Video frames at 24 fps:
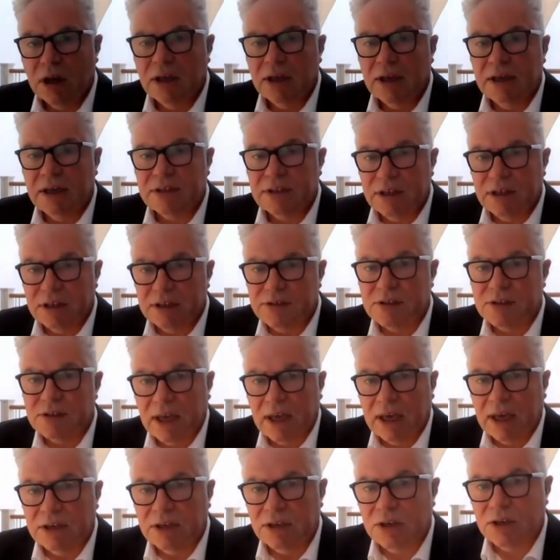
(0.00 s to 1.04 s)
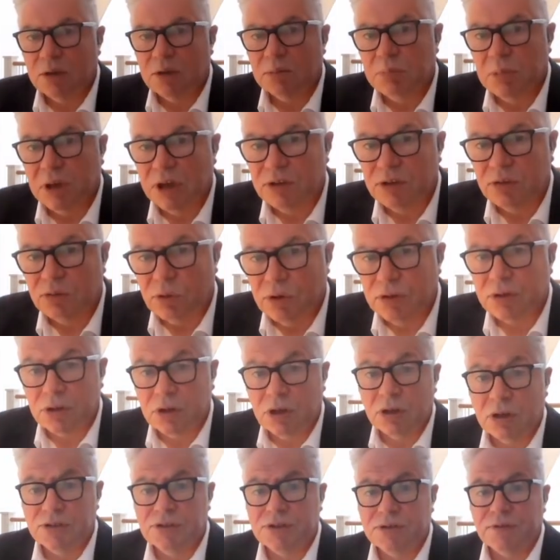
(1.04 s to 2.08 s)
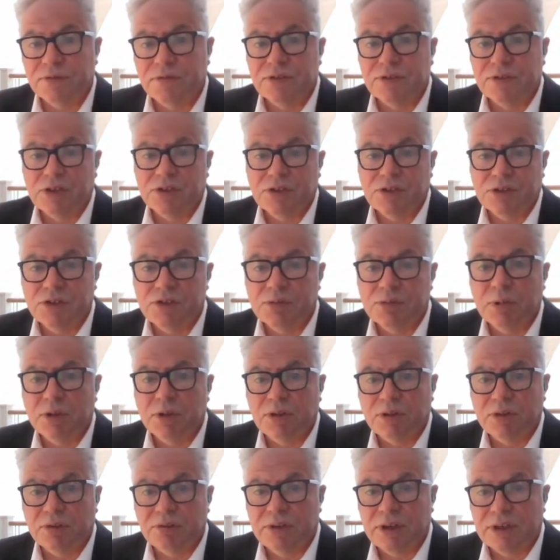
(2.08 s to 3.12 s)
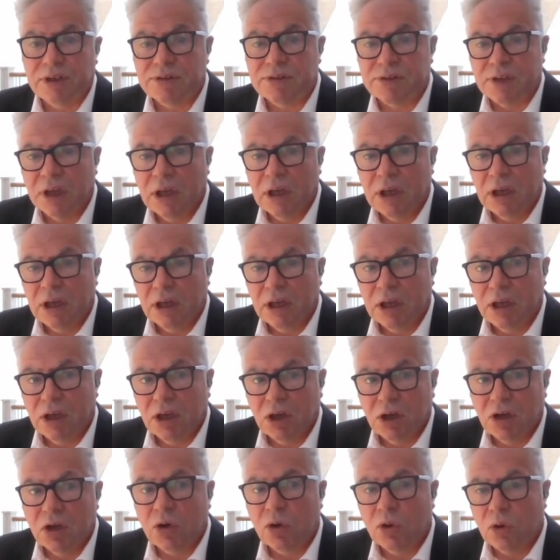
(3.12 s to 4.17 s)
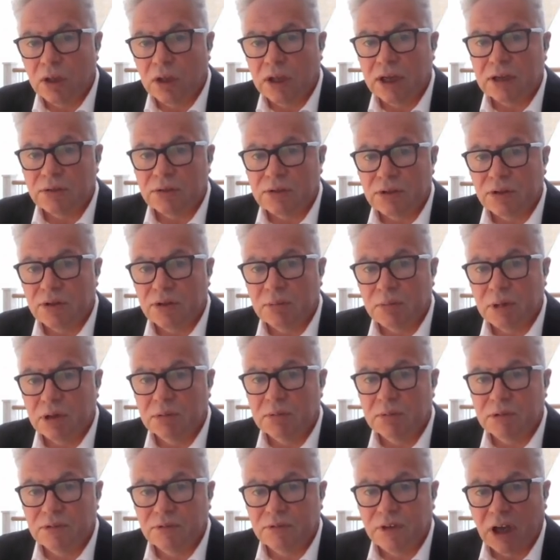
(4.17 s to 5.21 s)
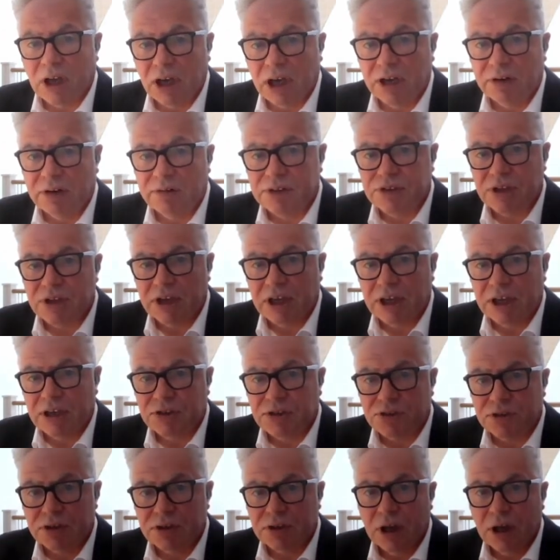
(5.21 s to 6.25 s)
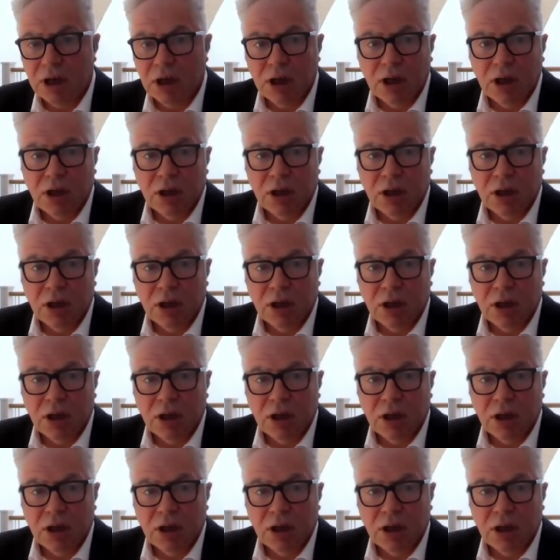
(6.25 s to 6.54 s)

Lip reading: It is headed up by the Royal College of Physicians, but there is a call out at the moment for higher education